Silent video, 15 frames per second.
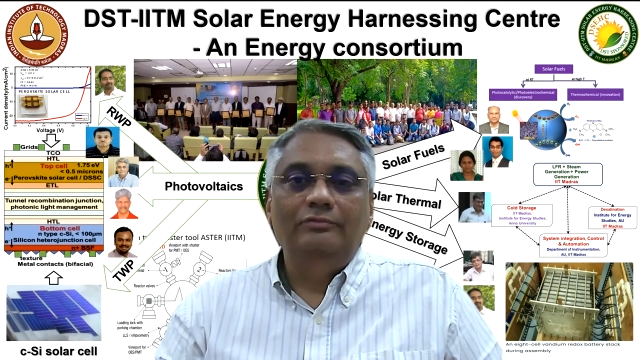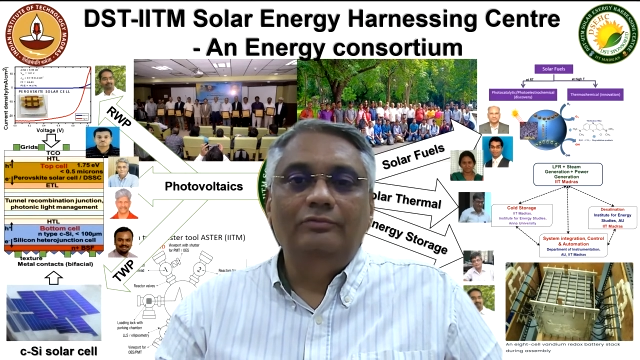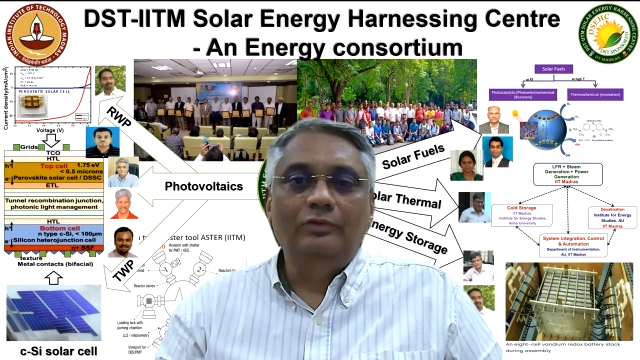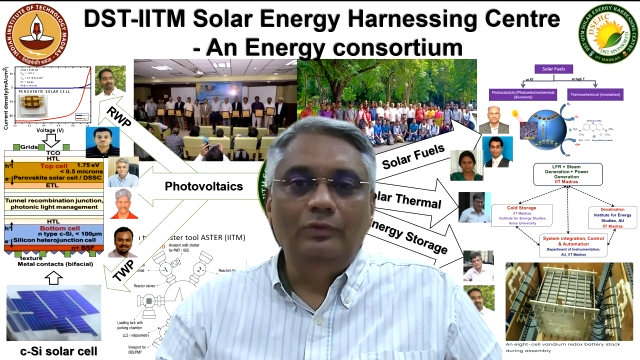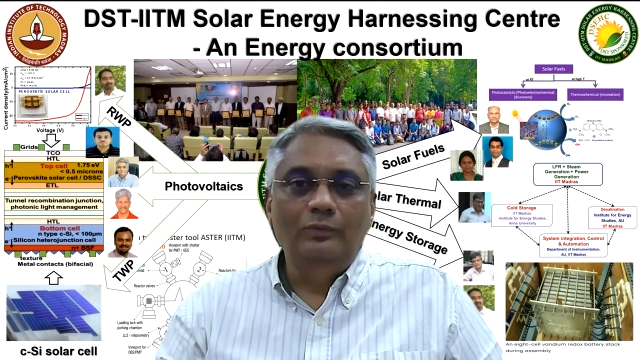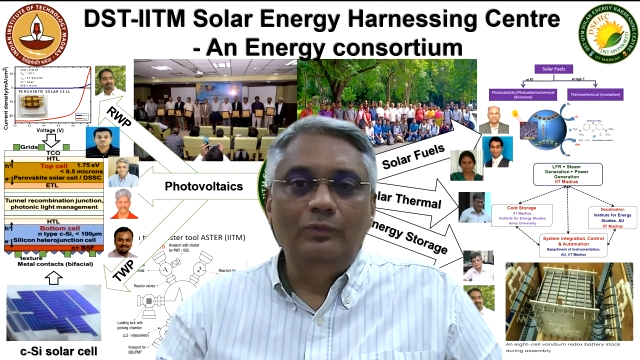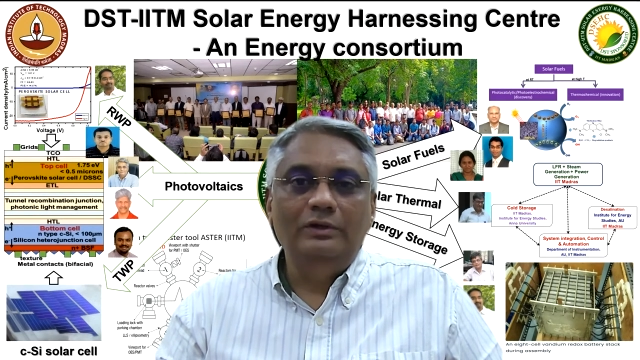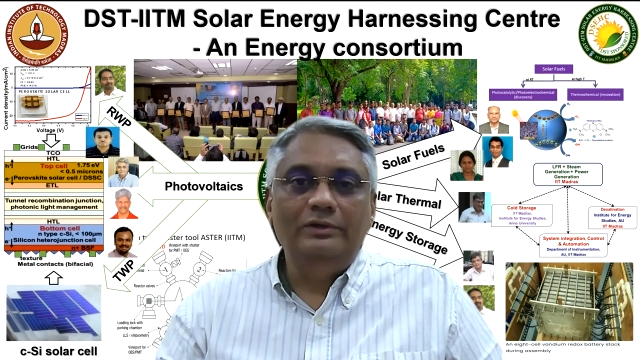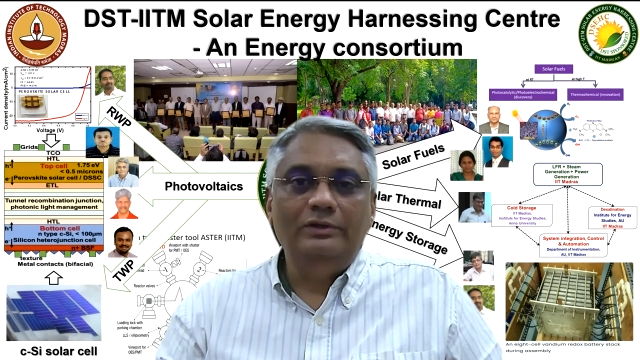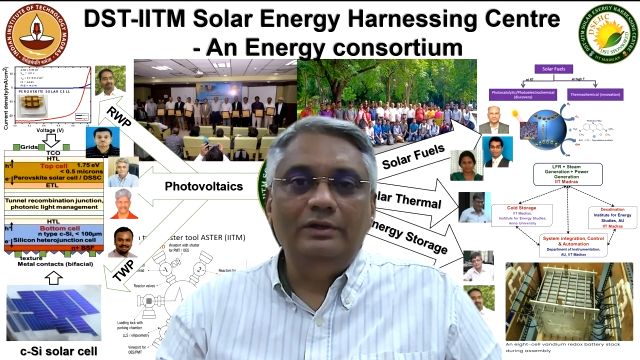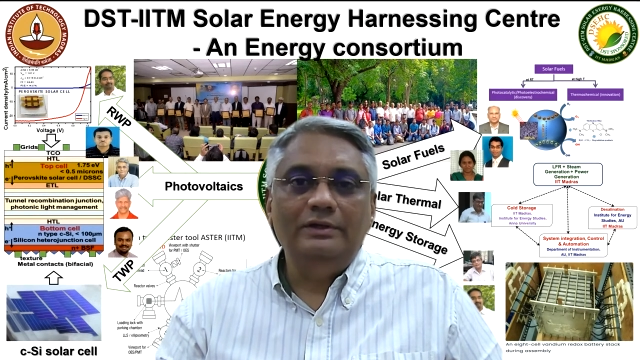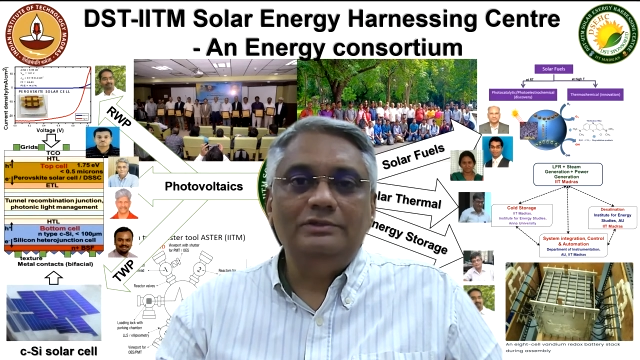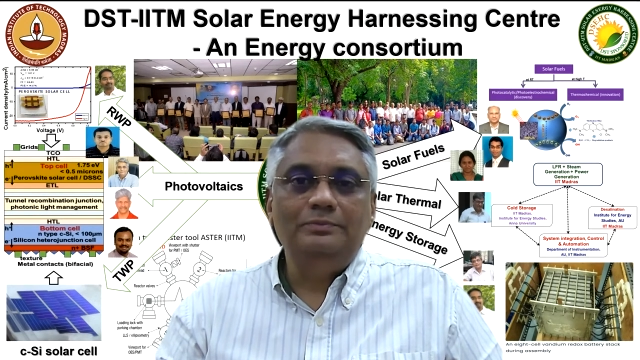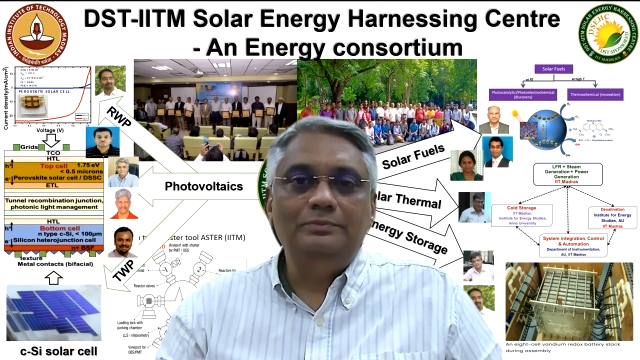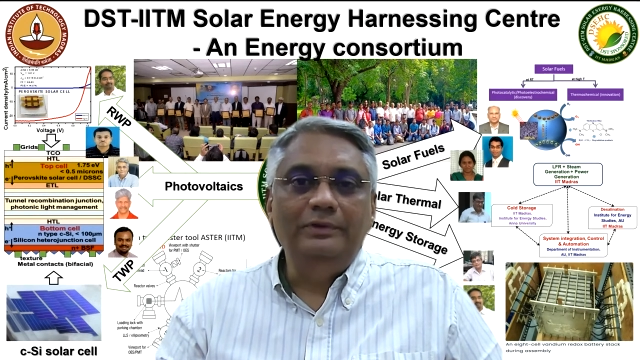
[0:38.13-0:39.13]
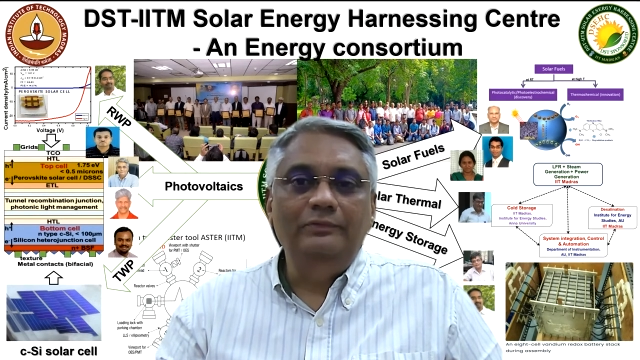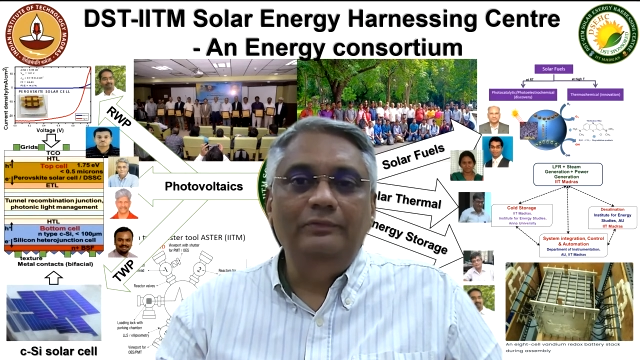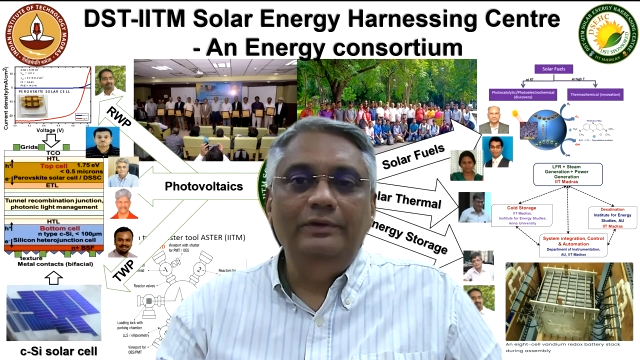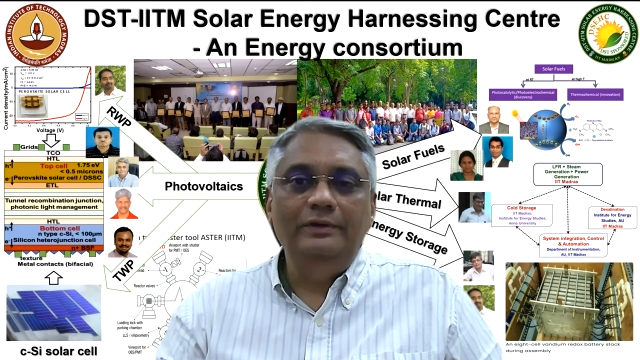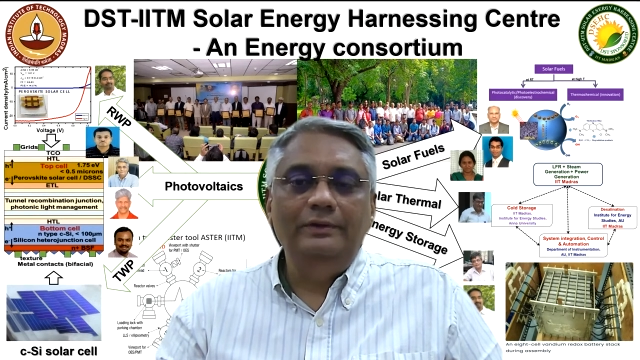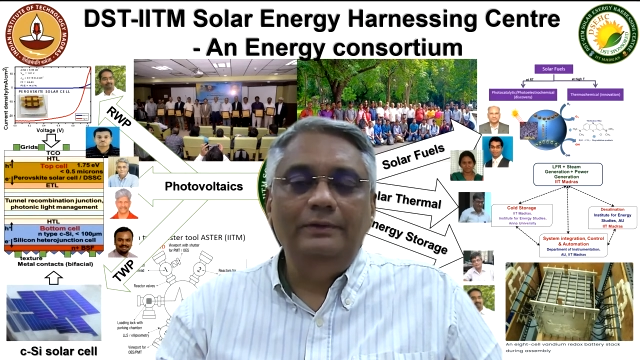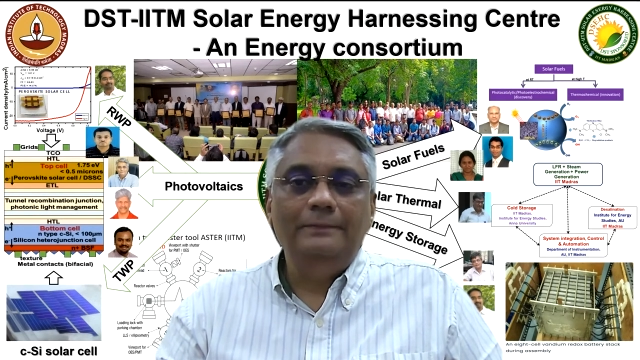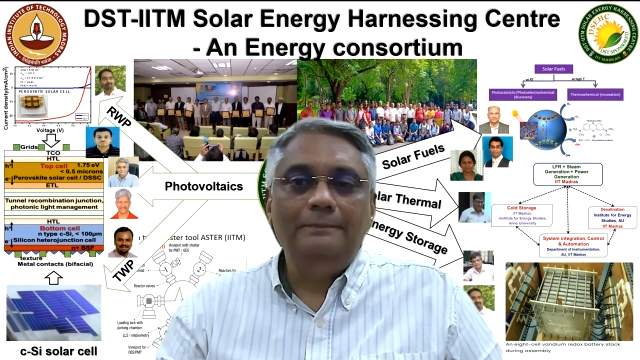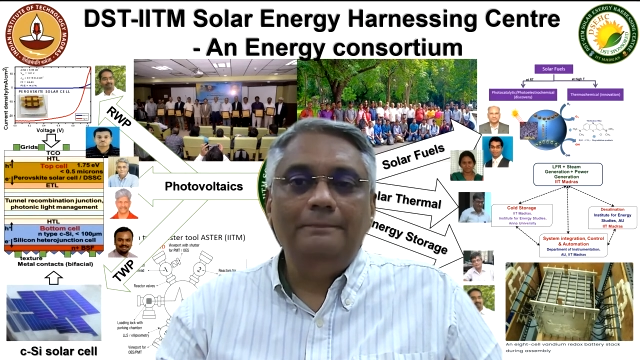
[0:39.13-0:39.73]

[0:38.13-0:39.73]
photovoltaics, PV,